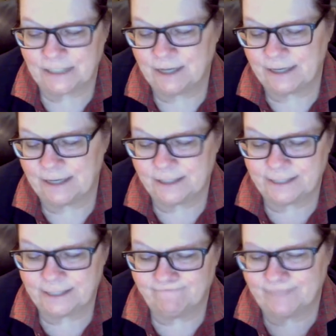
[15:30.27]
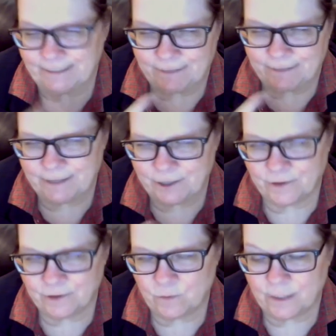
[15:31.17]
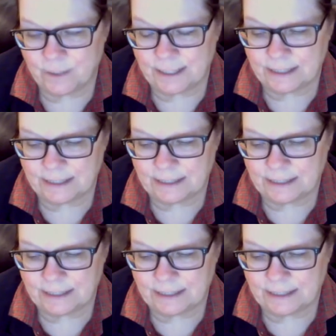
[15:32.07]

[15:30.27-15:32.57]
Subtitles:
got to, you think you're going to win